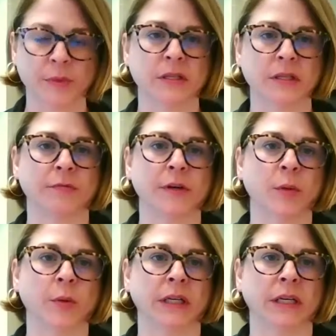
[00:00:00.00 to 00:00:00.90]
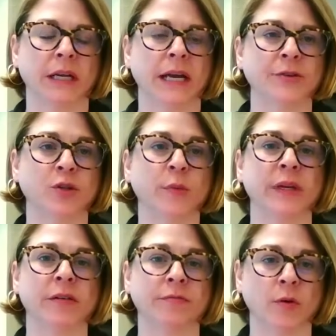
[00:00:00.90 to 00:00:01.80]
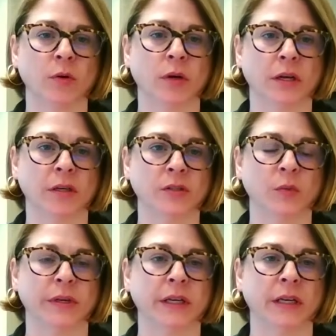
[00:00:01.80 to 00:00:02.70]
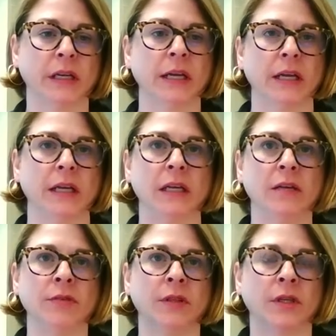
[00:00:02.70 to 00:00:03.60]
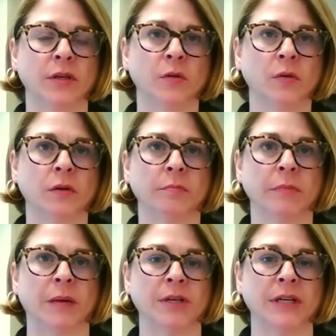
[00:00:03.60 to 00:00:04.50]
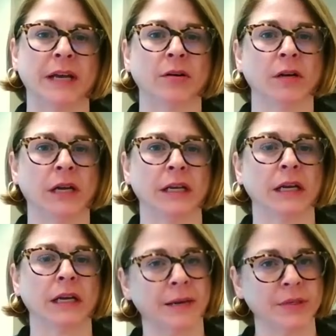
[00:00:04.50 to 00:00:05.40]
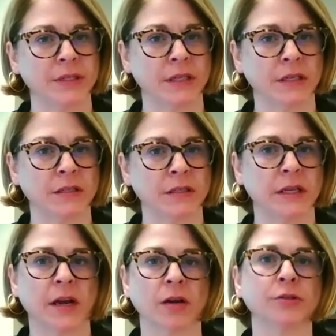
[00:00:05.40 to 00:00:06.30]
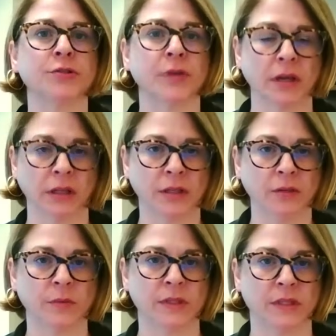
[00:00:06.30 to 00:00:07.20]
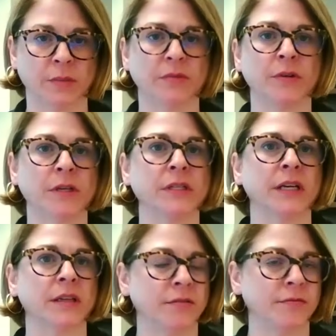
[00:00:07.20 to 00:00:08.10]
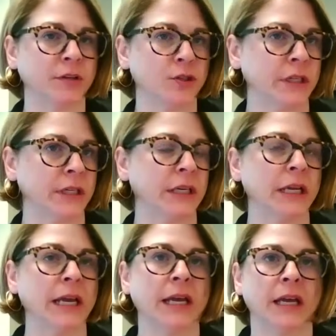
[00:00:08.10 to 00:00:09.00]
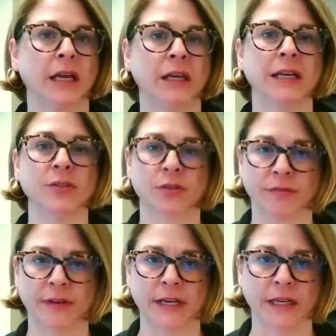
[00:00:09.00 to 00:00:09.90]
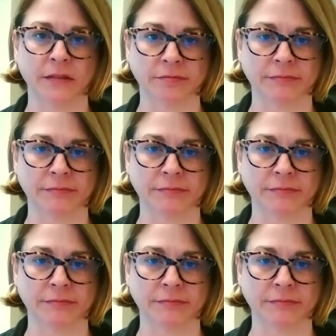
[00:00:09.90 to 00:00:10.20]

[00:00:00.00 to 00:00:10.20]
piece I frequently get asked, or we get phone calls when even though mom or dad are not incompetent, they are struggling with some of their executive functioning and kids are fighting.